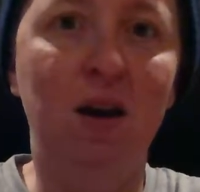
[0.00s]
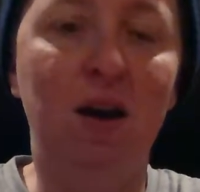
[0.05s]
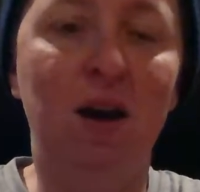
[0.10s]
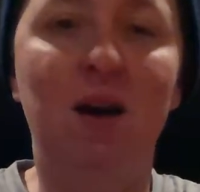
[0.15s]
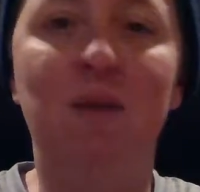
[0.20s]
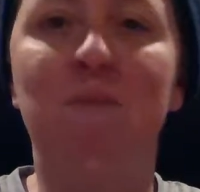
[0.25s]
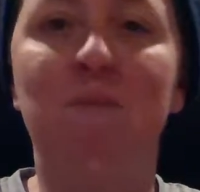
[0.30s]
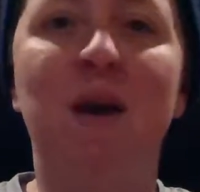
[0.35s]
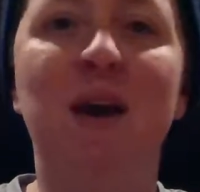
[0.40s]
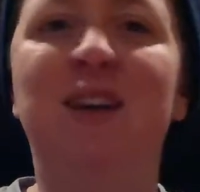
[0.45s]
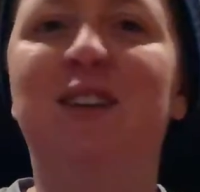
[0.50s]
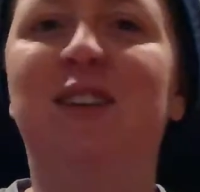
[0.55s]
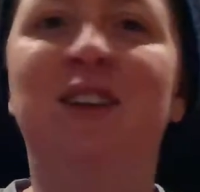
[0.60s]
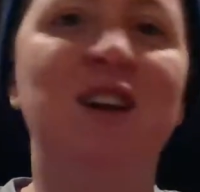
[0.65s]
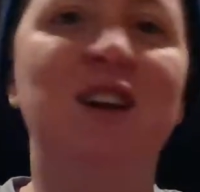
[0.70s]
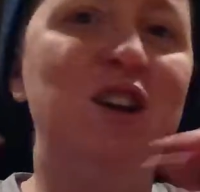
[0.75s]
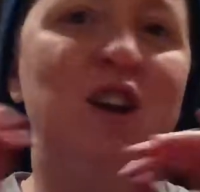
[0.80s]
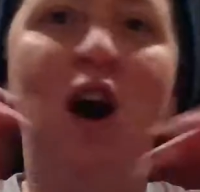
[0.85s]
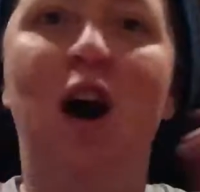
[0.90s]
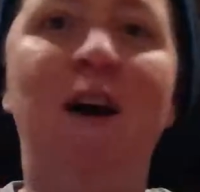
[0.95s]
It makes
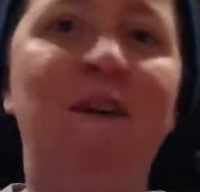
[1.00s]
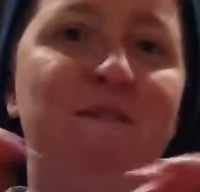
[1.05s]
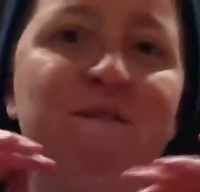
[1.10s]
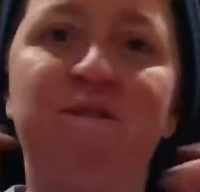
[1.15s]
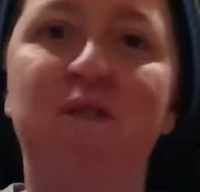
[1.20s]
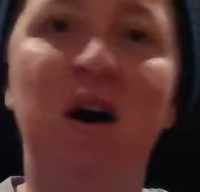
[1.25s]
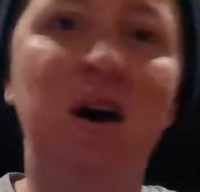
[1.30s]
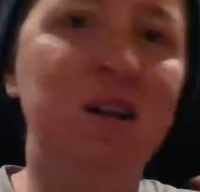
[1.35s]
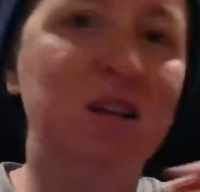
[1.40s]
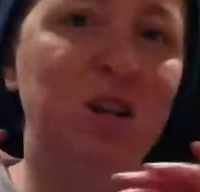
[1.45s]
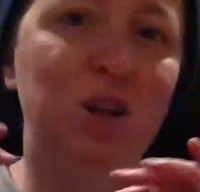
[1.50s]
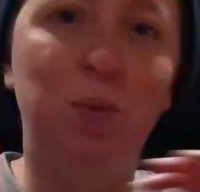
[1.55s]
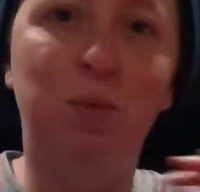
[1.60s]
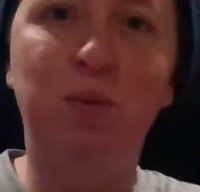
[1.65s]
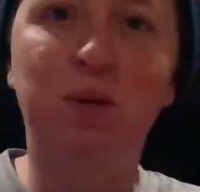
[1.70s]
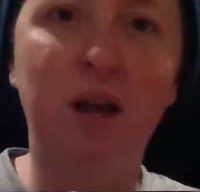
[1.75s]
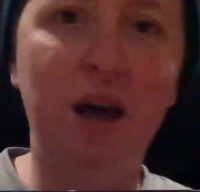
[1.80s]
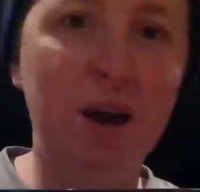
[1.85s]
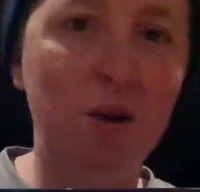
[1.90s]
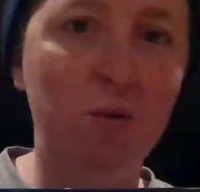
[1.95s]
it not fun to
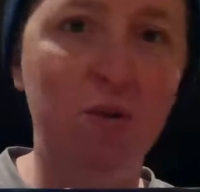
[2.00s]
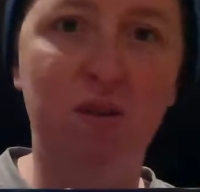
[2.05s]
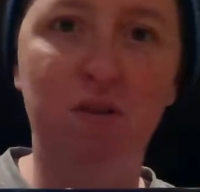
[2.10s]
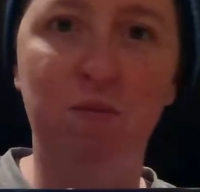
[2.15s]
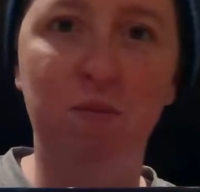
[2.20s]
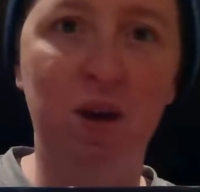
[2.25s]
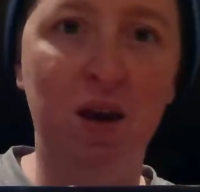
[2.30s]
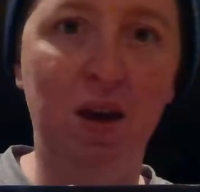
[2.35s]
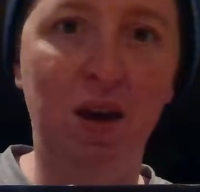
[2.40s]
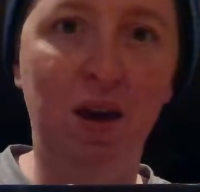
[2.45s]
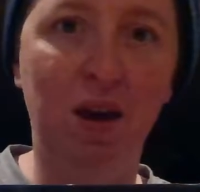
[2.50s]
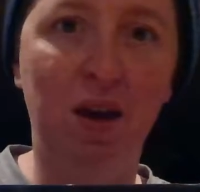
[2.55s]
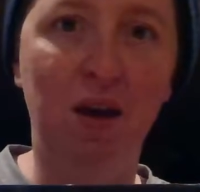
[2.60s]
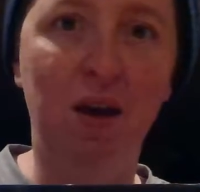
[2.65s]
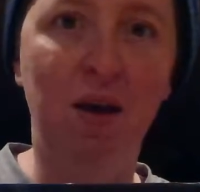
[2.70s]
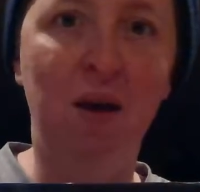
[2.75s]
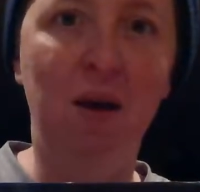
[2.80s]
play with me.